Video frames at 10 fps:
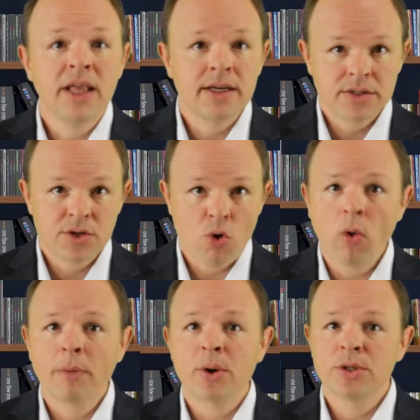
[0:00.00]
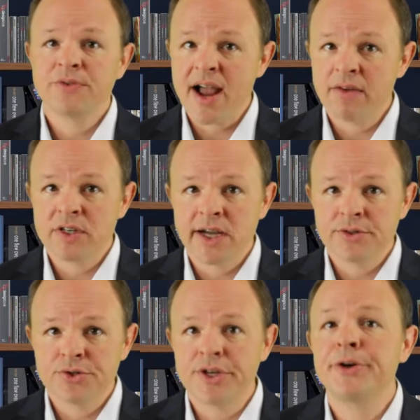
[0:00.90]
less the core approach for
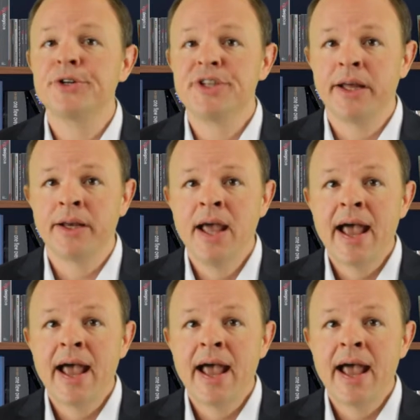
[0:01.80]
advertisers to understand